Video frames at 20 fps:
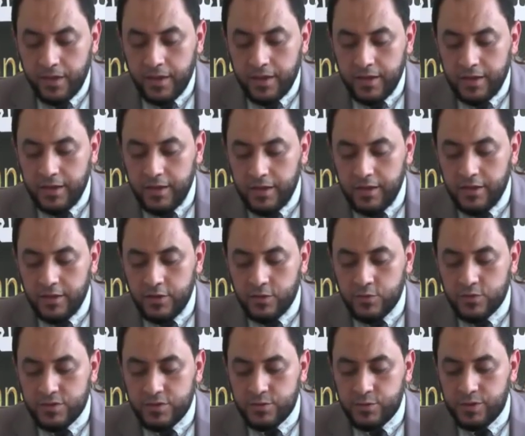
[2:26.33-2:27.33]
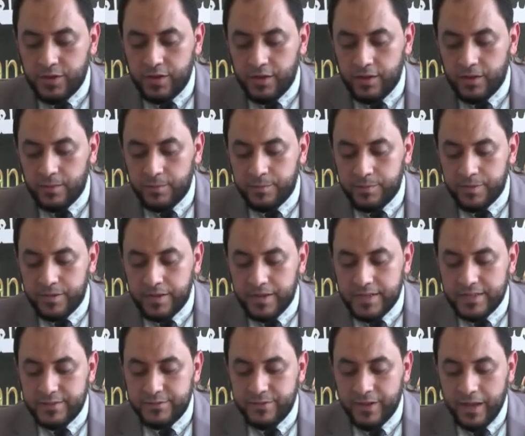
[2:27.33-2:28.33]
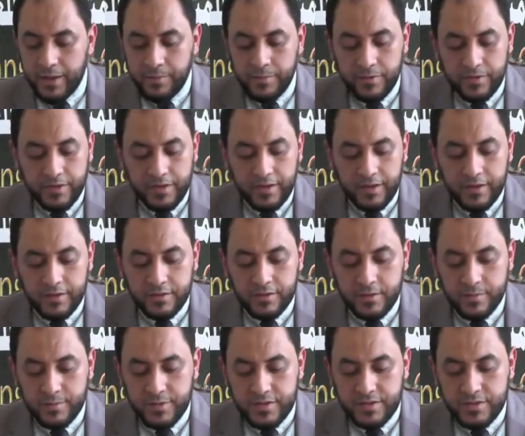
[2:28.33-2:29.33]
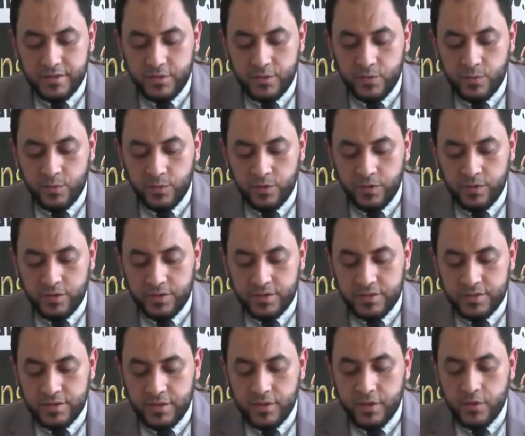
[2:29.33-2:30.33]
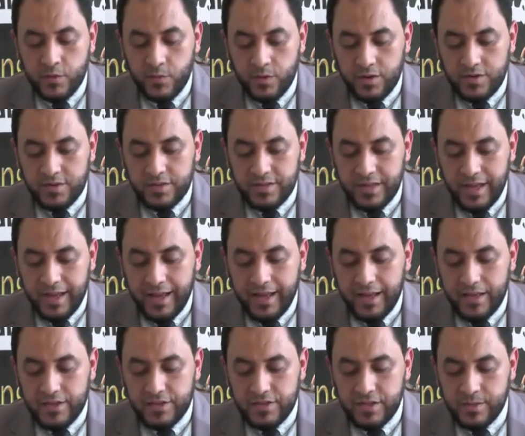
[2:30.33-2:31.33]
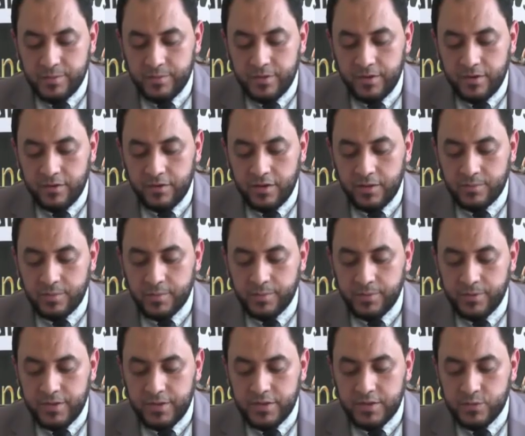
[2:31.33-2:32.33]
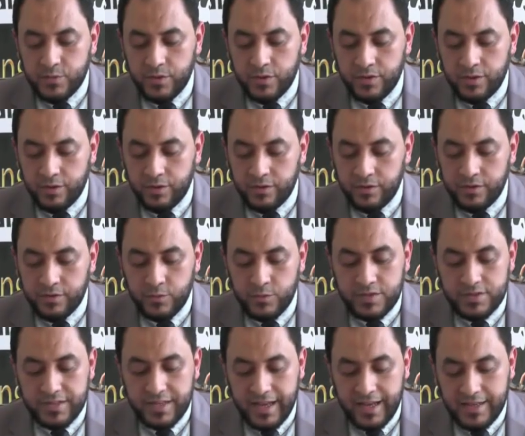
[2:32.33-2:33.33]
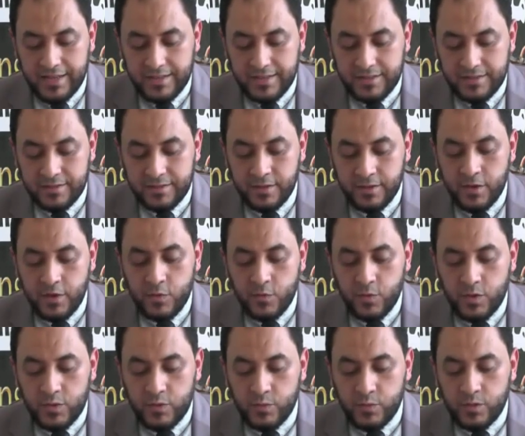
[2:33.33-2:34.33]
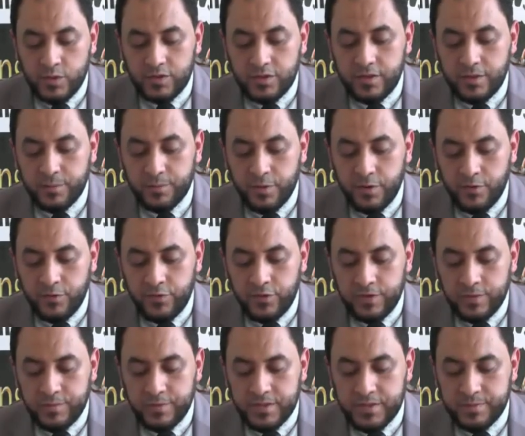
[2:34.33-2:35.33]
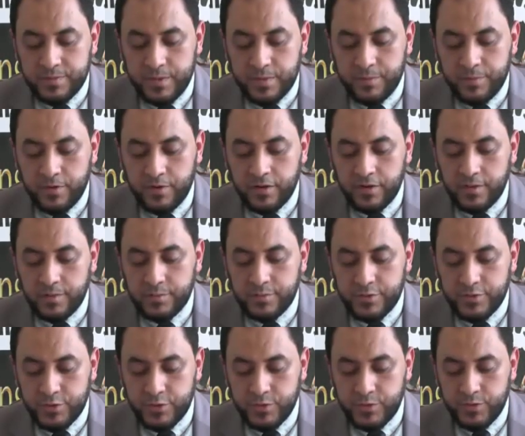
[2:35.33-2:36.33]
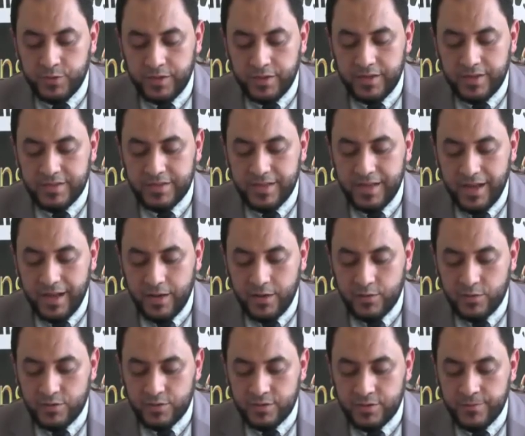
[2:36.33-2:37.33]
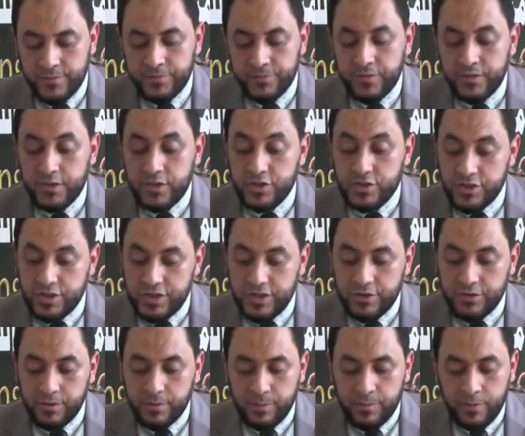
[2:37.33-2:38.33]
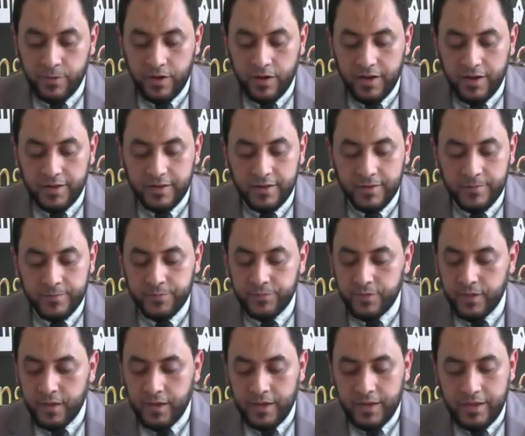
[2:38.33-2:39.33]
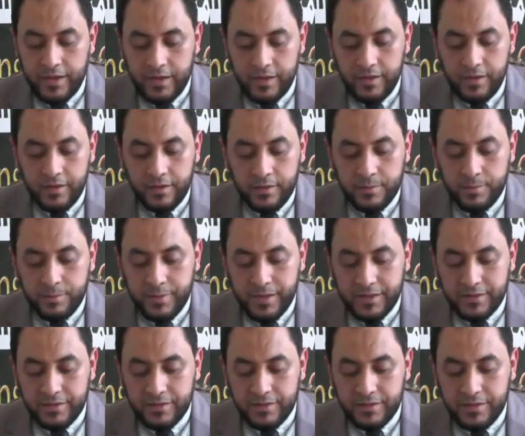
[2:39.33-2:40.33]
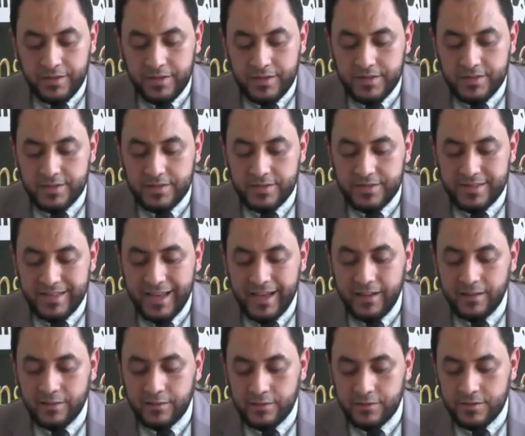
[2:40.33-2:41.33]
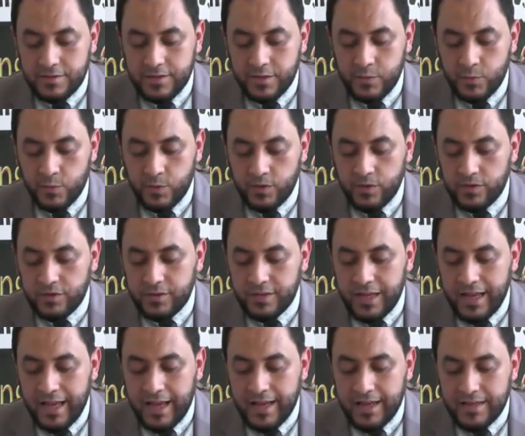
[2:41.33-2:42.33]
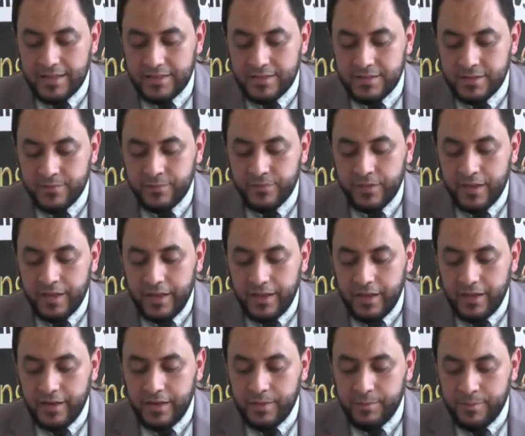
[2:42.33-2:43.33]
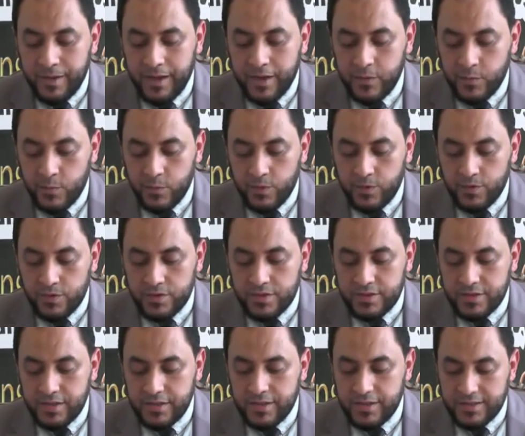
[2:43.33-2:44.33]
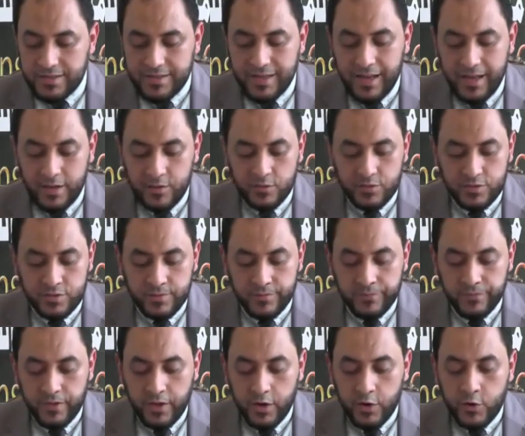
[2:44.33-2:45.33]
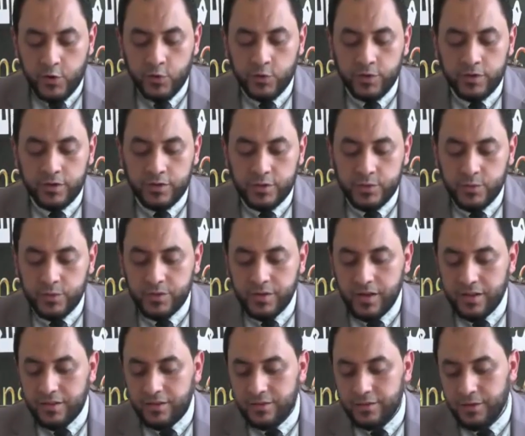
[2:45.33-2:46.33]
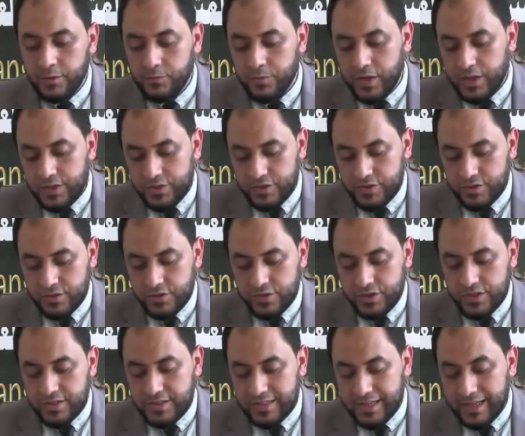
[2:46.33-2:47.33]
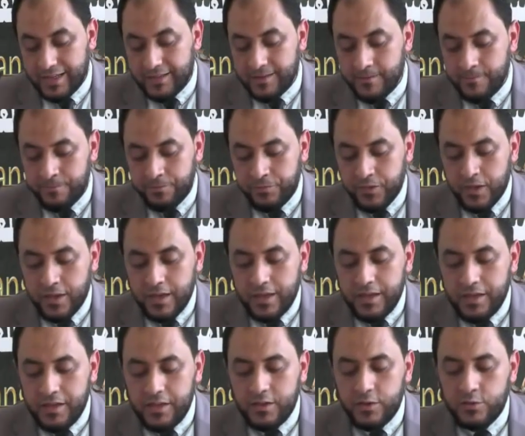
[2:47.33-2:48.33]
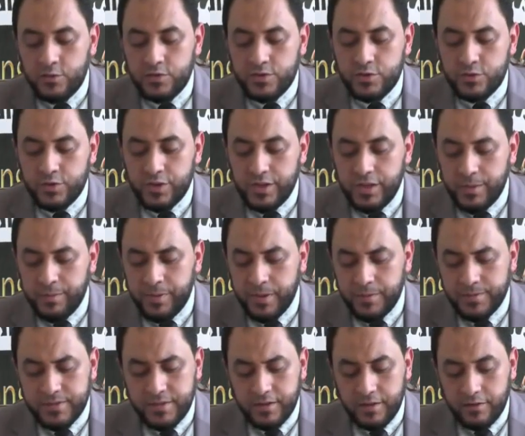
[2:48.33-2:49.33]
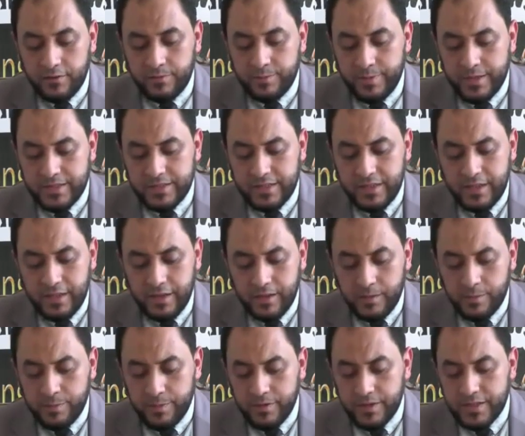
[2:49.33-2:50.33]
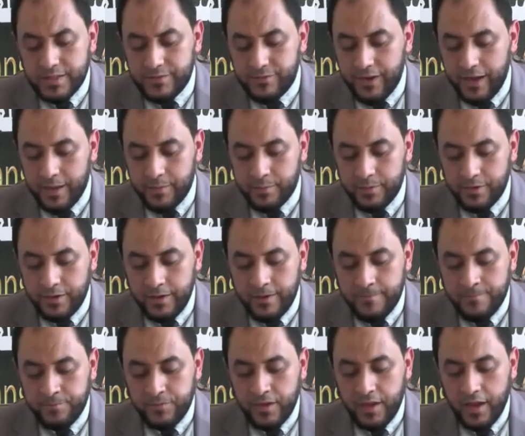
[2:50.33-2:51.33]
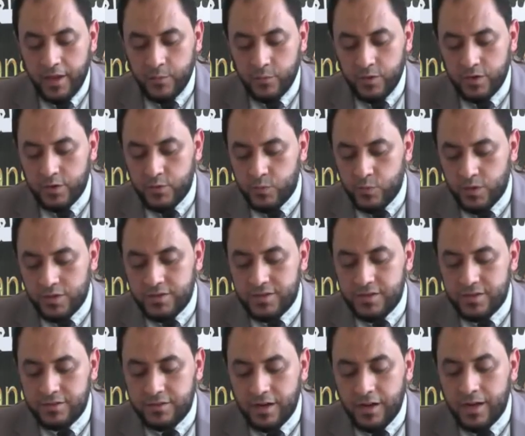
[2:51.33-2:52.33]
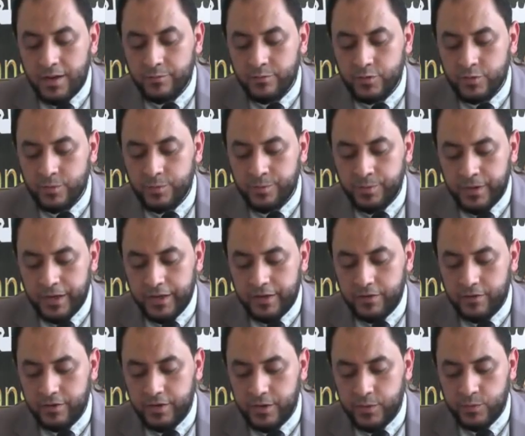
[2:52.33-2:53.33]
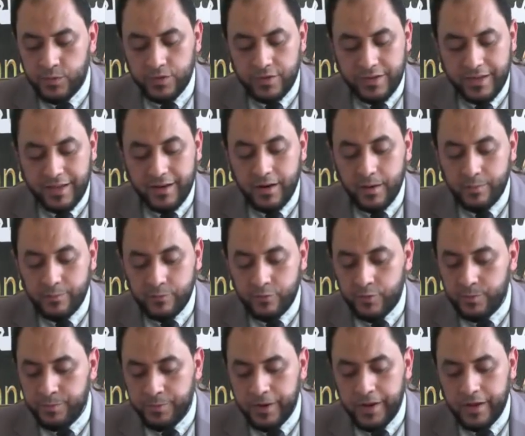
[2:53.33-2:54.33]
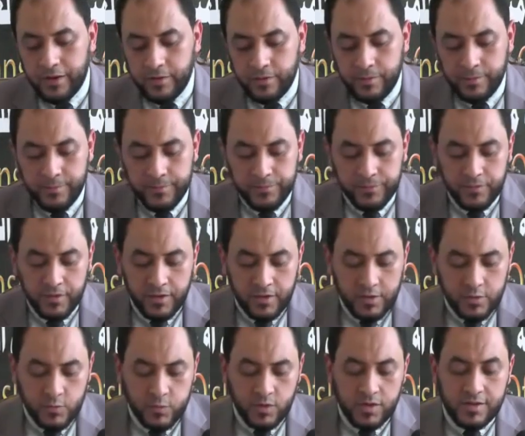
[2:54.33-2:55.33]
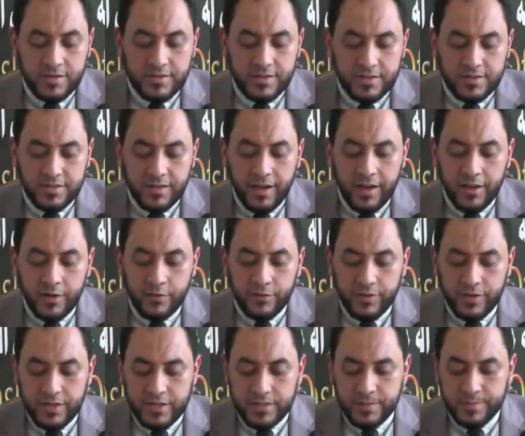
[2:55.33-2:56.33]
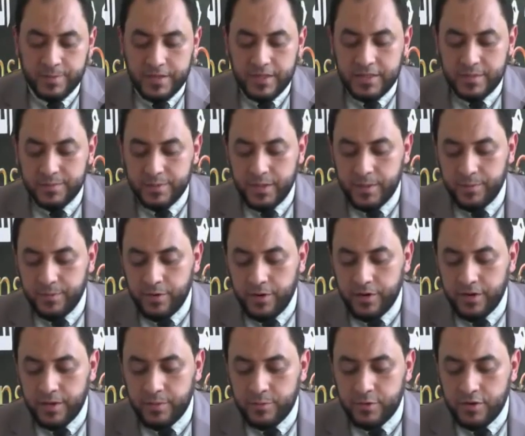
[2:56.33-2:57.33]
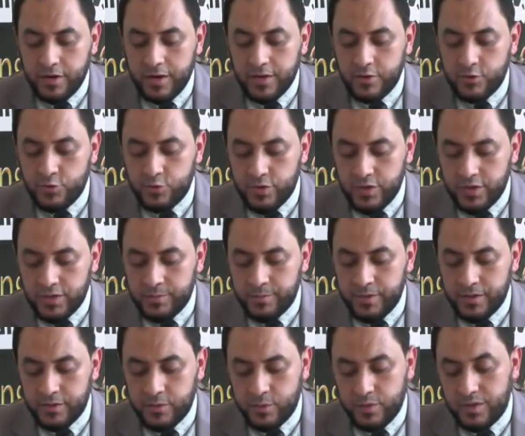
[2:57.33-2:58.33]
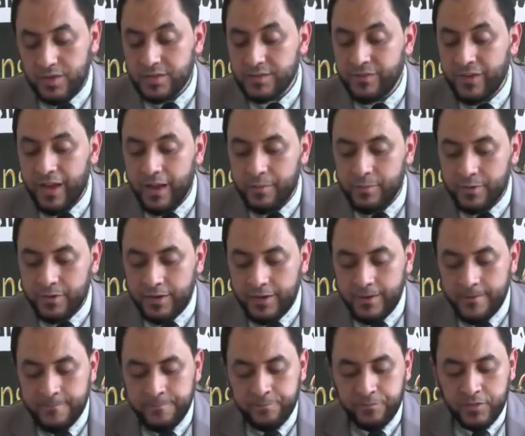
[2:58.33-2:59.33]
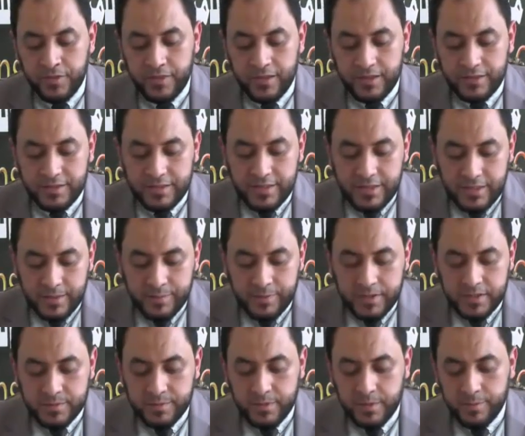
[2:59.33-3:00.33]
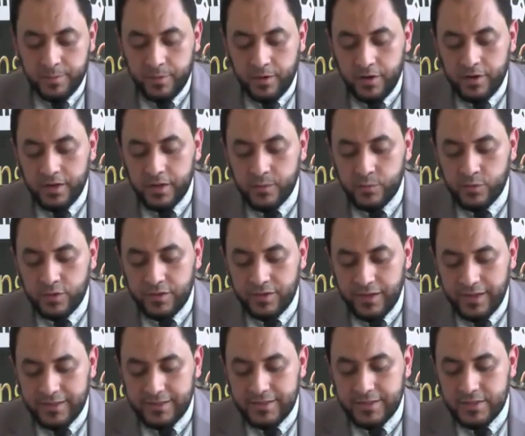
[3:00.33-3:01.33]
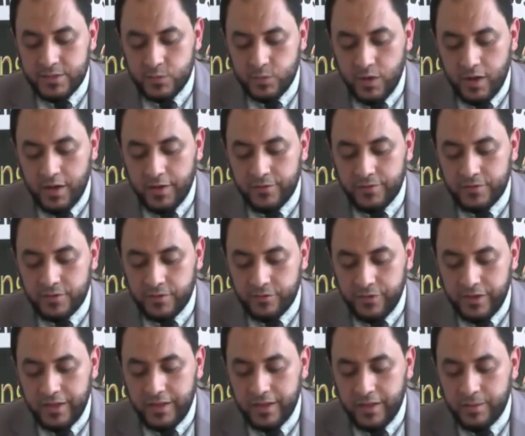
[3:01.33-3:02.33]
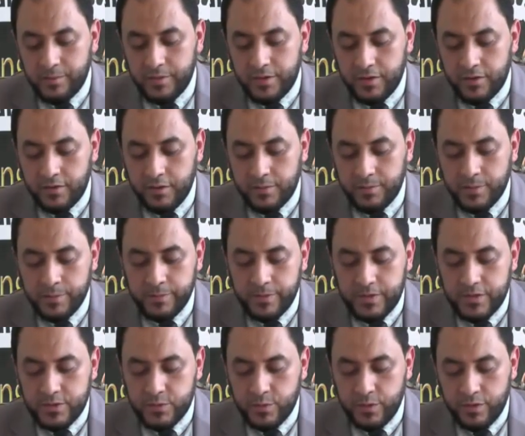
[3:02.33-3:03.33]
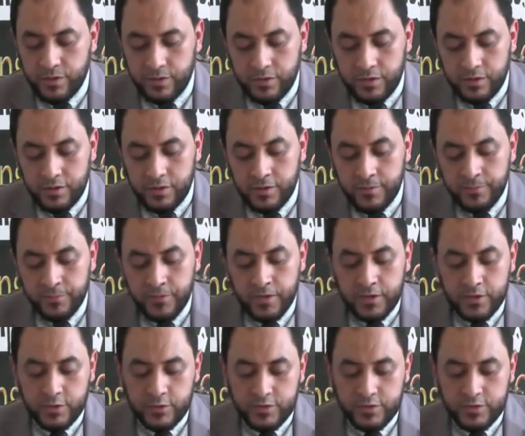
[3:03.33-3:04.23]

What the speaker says: He used to help his family in domestic works. Once Aisha, may Allah be pleased with her, was asked, "What would the Prophet, peace be upon him, do in his house?" She replied, "He mended his sandals and worked as any man works in his house." According to another narration, she said, "He used to keep himself busy helping his family, and when it was the time for prayer, he would get up for prayer. It was a sign of his, peace be upon him, kind treatment with his family, that he, peace be upon him, would let his wife Safiya, may Allah be pleased with her, to